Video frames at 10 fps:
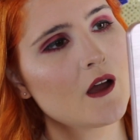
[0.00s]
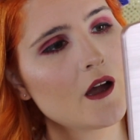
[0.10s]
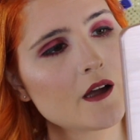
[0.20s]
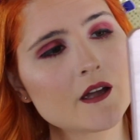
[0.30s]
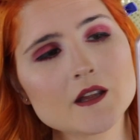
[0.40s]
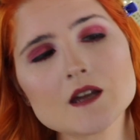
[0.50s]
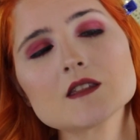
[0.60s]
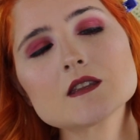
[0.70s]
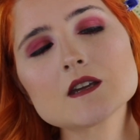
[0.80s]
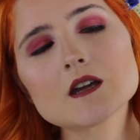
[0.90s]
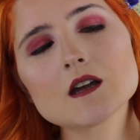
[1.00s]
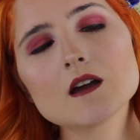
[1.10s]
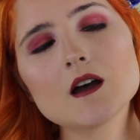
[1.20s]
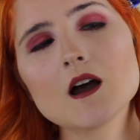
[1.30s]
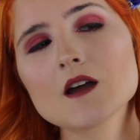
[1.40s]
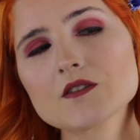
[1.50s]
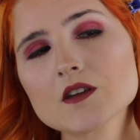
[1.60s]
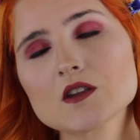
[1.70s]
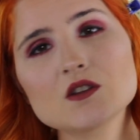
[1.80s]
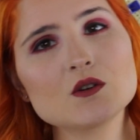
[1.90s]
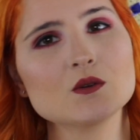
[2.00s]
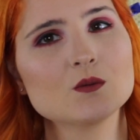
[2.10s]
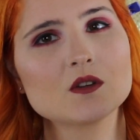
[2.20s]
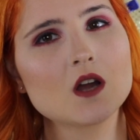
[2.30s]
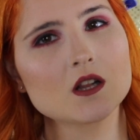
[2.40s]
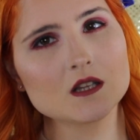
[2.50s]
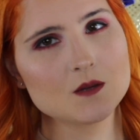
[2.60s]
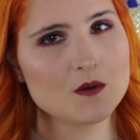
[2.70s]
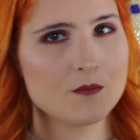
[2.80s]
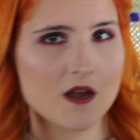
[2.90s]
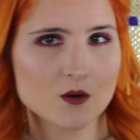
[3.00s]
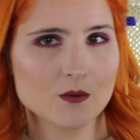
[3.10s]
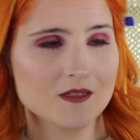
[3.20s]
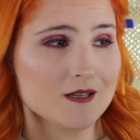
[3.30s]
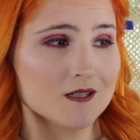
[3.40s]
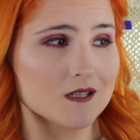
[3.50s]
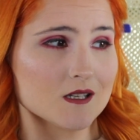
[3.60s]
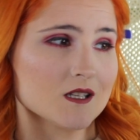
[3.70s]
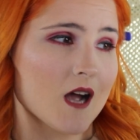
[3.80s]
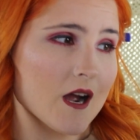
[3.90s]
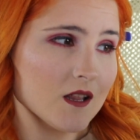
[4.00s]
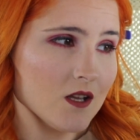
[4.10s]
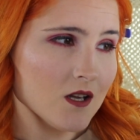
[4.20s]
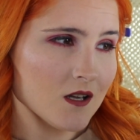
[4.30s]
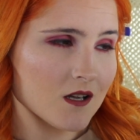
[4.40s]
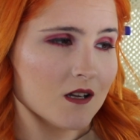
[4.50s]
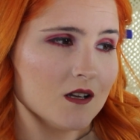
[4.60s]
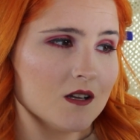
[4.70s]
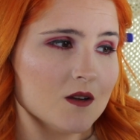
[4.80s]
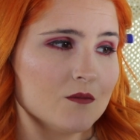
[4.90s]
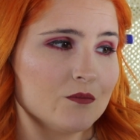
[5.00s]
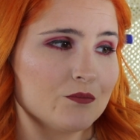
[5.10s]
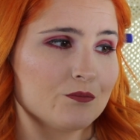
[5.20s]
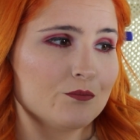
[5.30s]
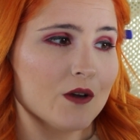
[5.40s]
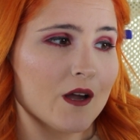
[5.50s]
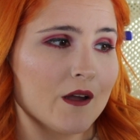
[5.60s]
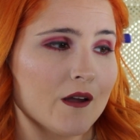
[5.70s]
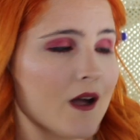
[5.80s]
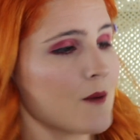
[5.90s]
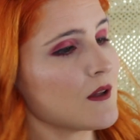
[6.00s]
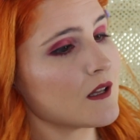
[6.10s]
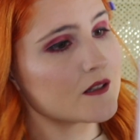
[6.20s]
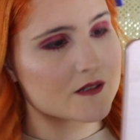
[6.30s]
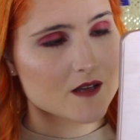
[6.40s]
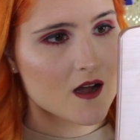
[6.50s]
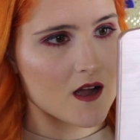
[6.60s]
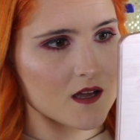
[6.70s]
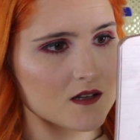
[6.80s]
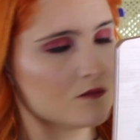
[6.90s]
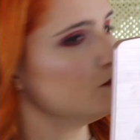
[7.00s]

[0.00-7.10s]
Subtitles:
Again, I think a nude would have gone a little bit better with this eye look, but I mean, it's not